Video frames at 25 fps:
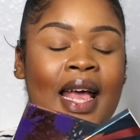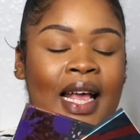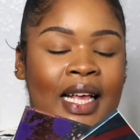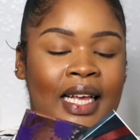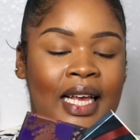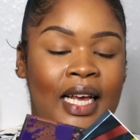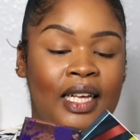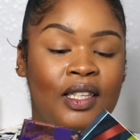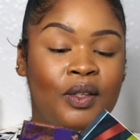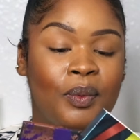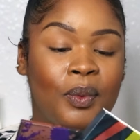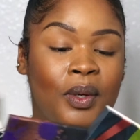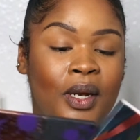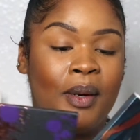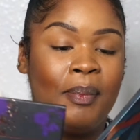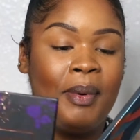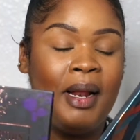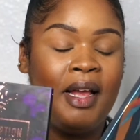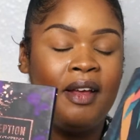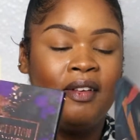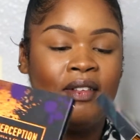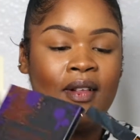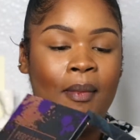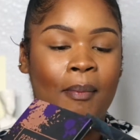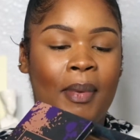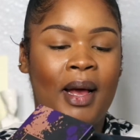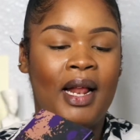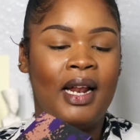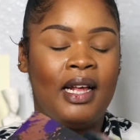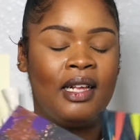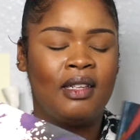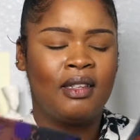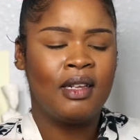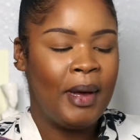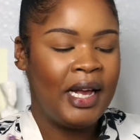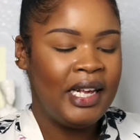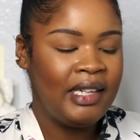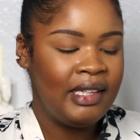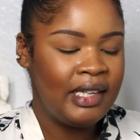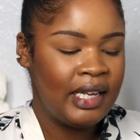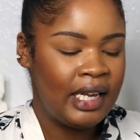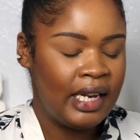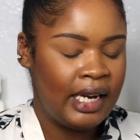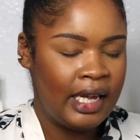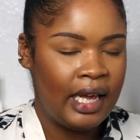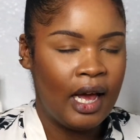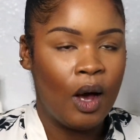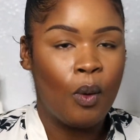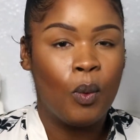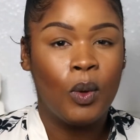Yeah, so we're going to play with some palettes.
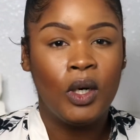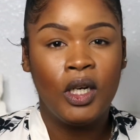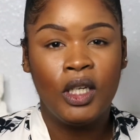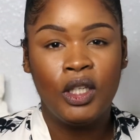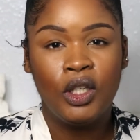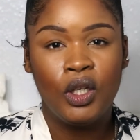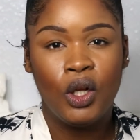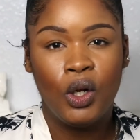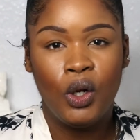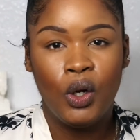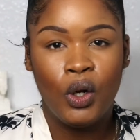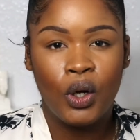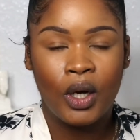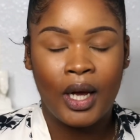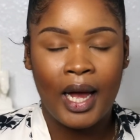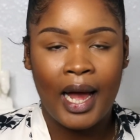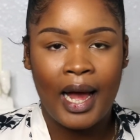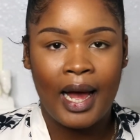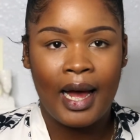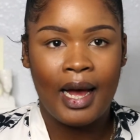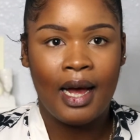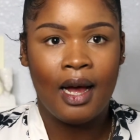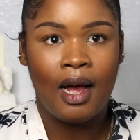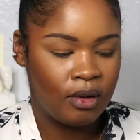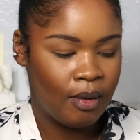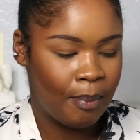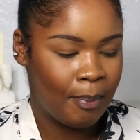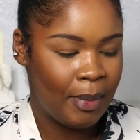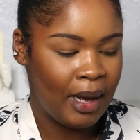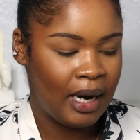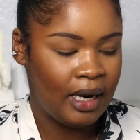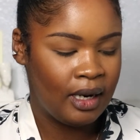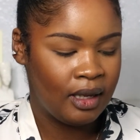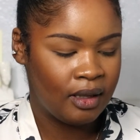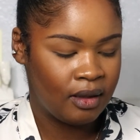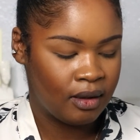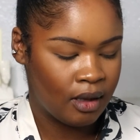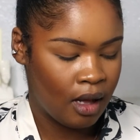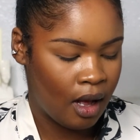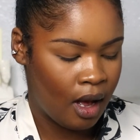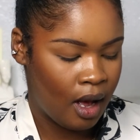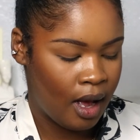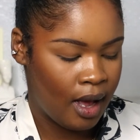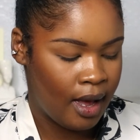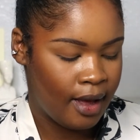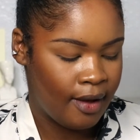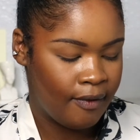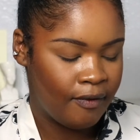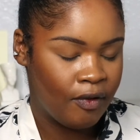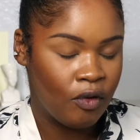Basically, I wanted to look at some palettes that
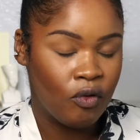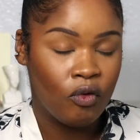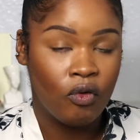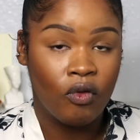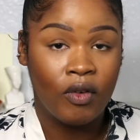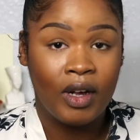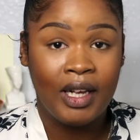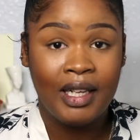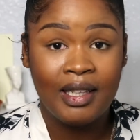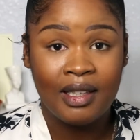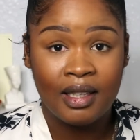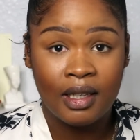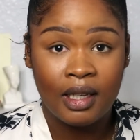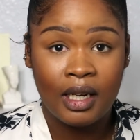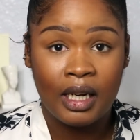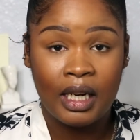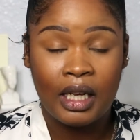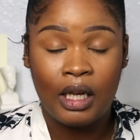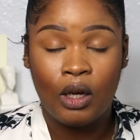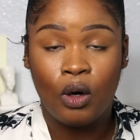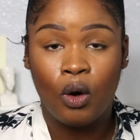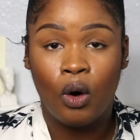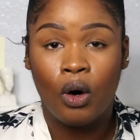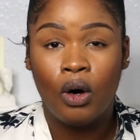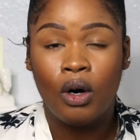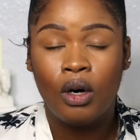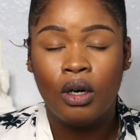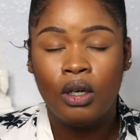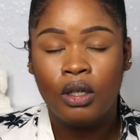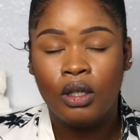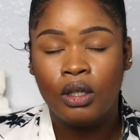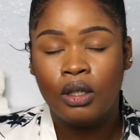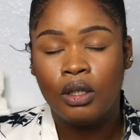I recently got,